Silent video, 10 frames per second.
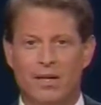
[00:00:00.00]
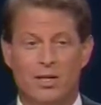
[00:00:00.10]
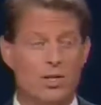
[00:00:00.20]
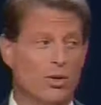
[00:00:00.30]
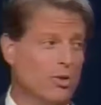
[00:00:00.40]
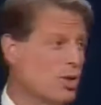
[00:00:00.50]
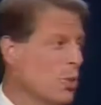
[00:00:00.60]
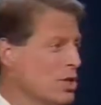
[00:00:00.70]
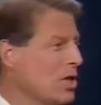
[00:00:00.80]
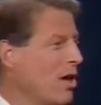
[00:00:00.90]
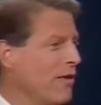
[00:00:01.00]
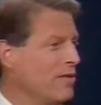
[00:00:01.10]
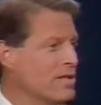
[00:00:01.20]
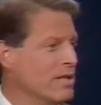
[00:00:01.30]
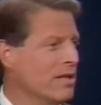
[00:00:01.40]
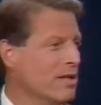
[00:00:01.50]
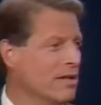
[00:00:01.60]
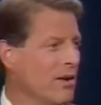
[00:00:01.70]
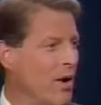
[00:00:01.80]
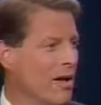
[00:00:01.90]
General Schwarzkopf is in
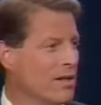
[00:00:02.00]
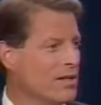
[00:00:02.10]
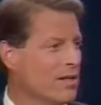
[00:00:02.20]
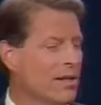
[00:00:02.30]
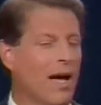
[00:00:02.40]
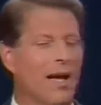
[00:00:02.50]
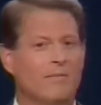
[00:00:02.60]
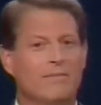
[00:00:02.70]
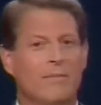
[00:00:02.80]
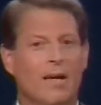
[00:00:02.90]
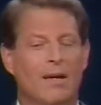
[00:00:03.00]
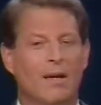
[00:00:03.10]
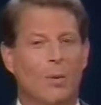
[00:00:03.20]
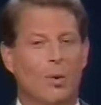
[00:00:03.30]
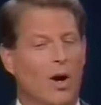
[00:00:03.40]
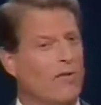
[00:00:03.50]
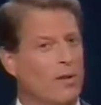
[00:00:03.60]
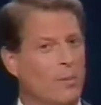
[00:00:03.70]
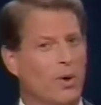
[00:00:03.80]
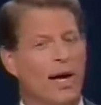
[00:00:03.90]
the audience tonight. We're awfully
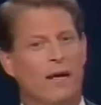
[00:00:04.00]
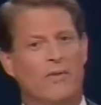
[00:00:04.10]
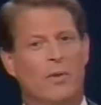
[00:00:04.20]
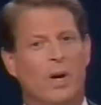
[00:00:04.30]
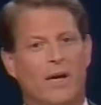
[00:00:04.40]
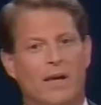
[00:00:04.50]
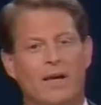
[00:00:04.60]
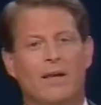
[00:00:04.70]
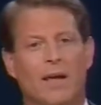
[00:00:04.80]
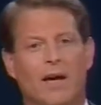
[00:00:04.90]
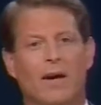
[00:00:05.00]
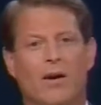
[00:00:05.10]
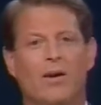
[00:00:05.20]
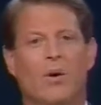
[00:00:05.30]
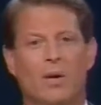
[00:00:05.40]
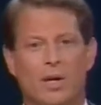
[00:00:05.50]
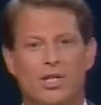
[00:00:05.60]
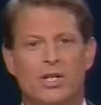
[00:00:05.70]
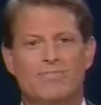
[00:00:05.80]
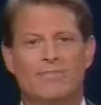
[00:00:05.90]
proud of the way he led our
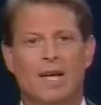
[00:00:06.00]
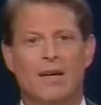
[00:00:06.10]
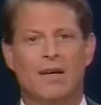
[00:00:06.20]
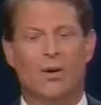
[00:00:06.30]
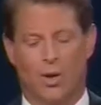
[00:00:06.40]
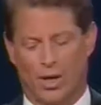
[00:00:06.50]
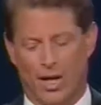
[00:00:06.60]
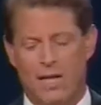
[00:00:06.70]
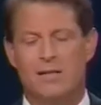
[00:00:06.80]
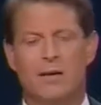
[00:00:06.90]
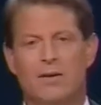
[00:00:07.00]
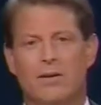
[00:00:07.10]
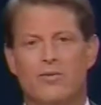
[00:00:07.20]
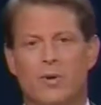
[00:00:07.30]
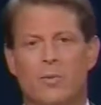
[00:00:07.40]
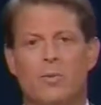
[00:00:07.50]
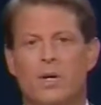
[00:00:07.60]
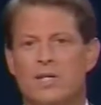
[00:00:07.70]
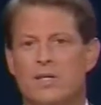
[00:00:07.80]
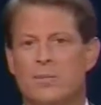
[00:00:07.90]
coalition organized under former
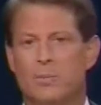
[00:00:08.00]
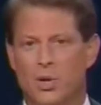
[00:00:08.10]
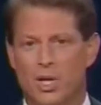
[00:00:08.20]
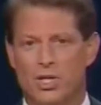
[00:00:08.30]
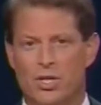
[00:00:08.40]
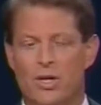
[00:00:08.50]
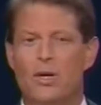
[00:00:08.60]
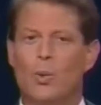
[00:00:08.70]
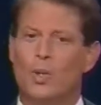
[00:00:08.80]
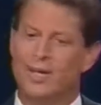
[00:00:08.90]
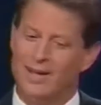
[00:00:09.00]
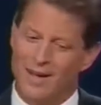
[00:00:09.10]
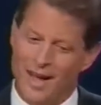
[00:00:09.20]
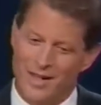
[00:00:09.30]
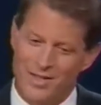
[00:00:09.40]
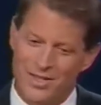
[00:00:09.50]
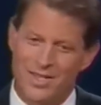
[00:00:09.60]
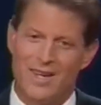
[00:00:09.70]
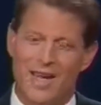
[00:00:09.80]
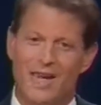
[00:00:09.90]
President Bush when the United
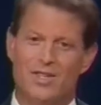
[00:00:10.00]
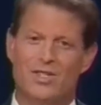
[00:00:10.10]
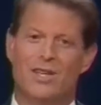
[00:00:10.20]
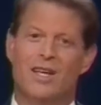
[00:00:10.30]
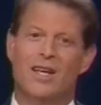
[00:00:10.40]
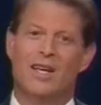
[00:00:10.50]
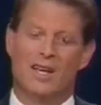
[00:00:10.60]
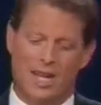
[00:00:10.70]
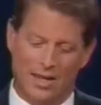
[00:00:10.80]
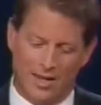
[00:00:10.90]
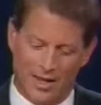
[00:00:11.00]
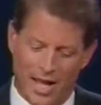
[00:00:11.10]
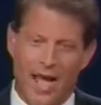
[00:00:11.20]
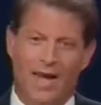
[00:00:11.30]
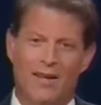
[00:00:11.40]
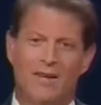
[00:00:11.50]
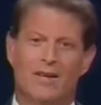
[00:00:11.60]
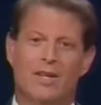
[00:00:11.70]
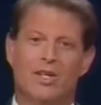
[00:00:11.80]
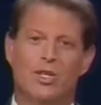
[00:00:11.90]
States led
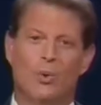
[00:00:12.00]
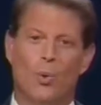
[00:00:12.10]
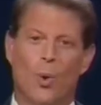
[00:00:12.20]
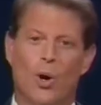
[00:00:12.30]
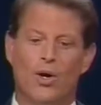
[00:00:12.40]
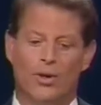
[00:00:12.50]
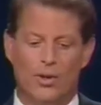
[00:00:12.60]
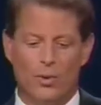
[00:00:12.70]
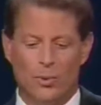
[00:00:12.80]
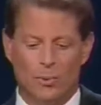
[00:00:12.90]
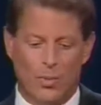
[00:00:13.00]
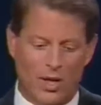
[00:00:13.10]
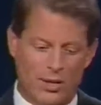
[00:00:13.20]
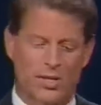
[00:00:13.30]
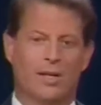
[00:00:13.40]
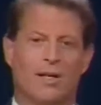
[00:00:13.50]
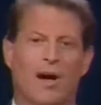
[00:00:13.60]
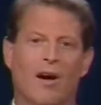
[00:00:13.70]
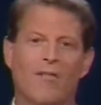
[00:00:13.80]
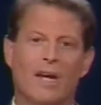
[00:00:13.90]
toward the repulsing
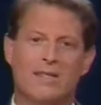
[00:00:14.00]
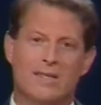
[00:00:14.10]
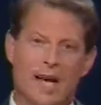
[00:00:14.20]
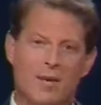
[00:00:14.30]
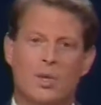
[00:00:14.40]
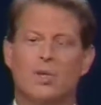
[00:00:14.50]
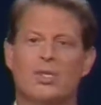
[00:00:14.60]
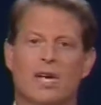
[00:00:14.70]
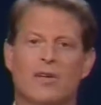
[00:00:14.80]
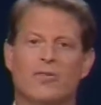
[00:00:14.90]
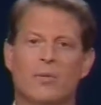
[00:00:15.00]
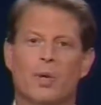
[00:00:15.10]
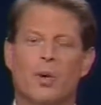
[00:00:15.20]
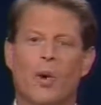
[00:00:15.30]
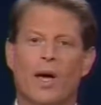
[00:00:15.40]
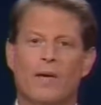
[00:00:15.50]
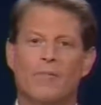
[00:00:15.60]
of Saddam Hussein from Kuwait.